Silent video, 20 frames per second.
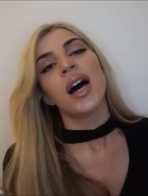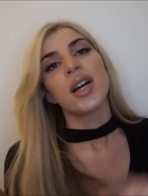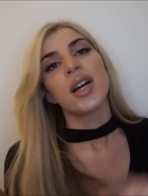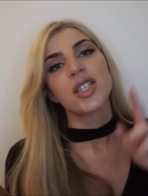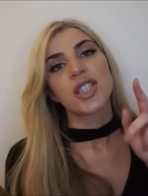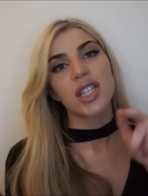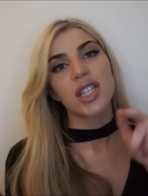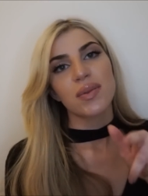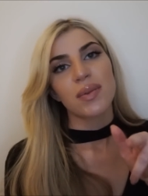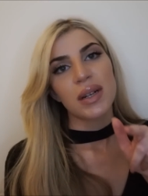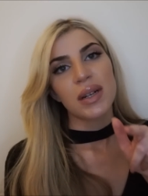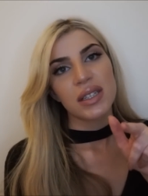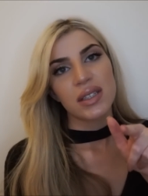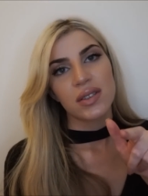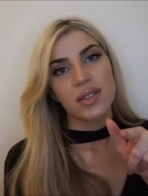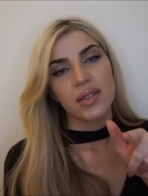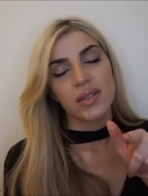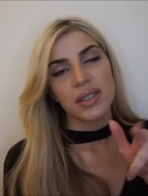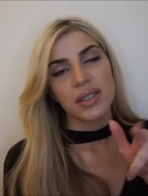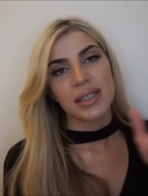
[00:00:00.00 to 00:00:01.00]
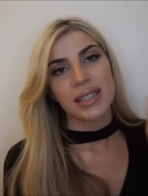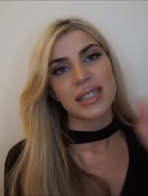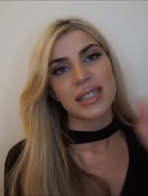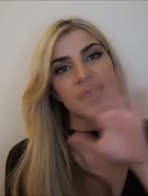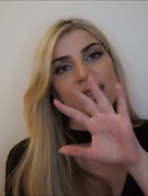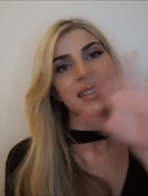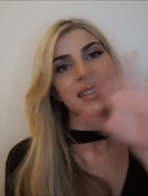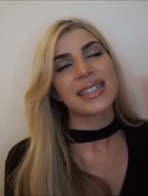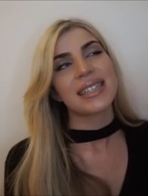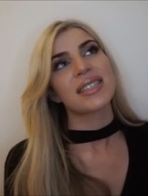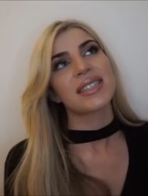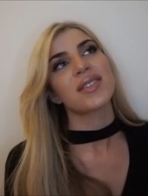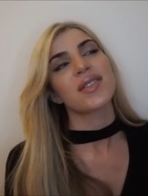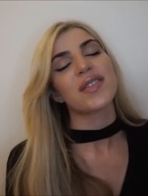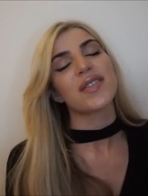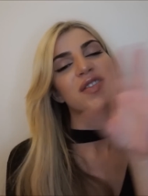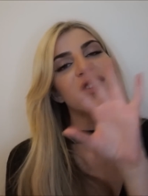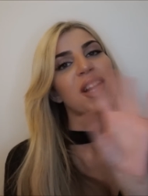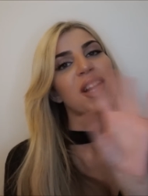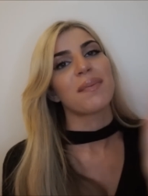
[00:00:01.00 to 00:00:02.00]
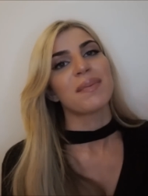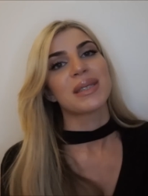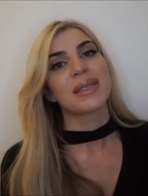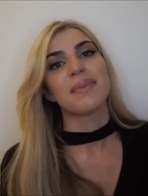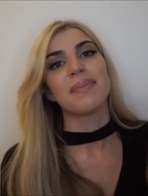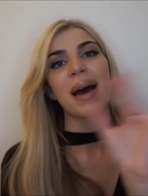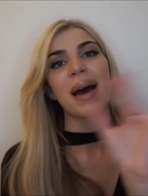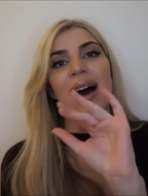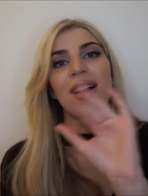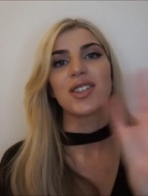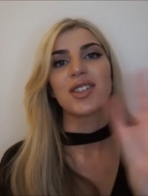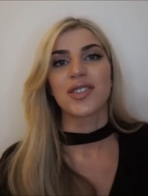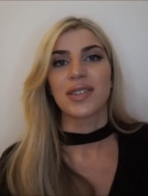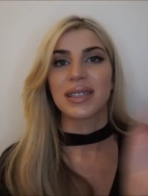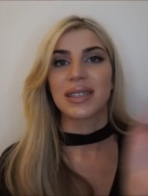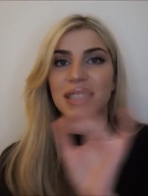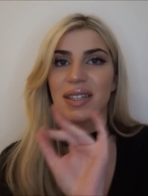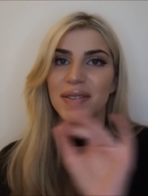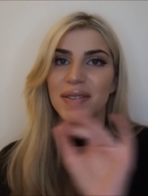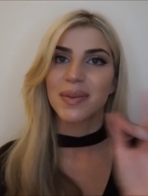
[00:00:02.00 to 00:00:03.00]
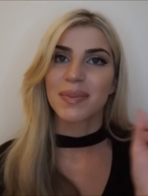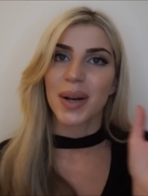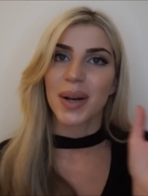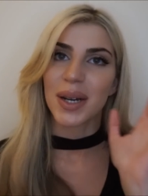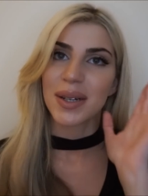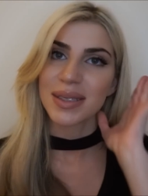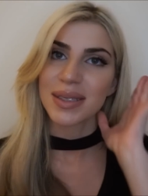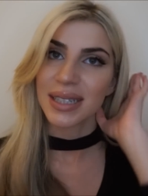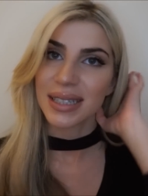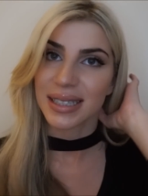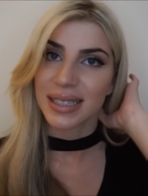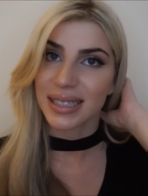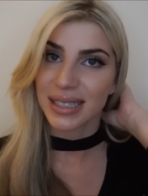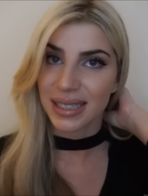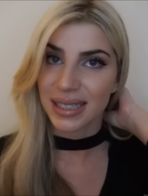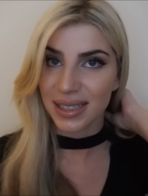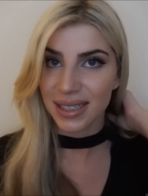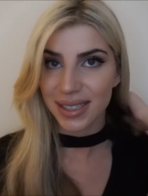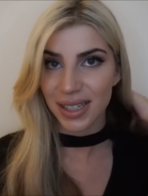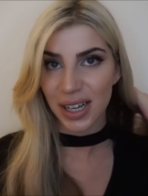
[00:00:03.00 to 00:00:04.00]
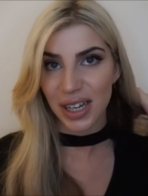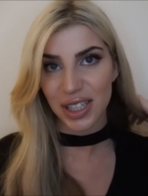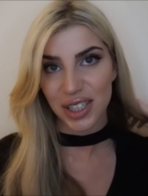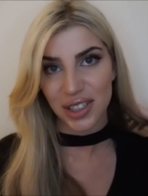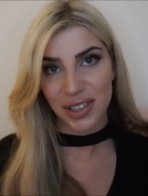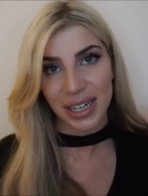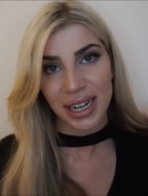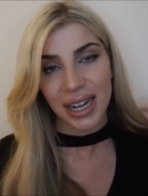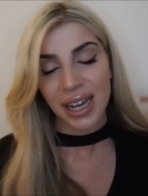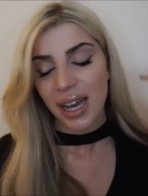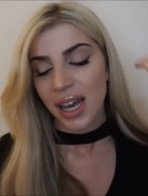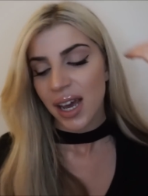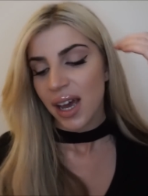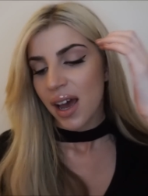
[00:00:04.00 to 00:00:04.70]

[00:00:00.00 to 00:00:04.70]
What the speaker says: Just wanted to talk, this sort of jumps about during different processes in the surgery.